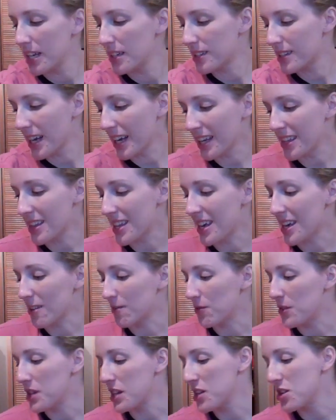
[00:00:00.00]
Second thing,
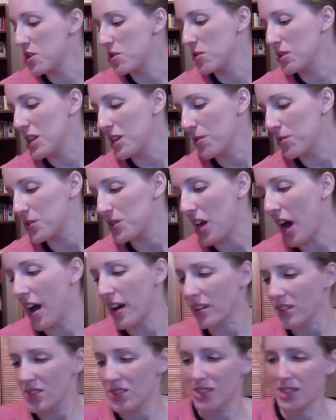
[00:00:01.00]
the new leaf
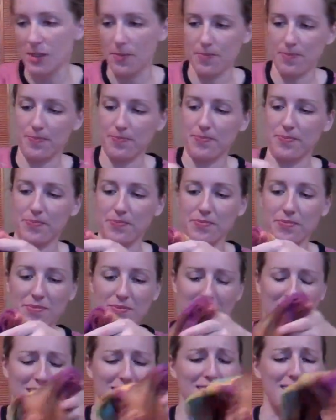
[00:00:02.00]
socks.
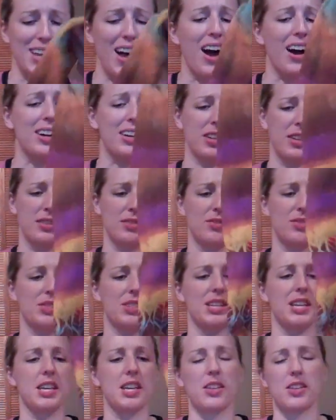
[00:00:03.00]
Sock,
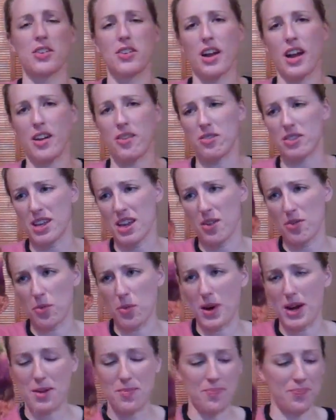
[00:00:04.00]
singular, I only have
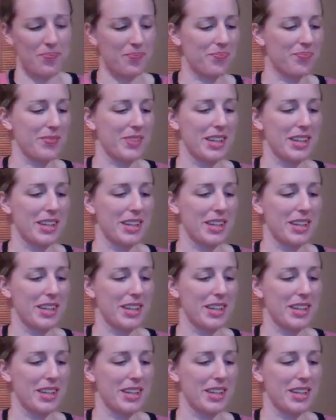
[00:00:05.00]
one.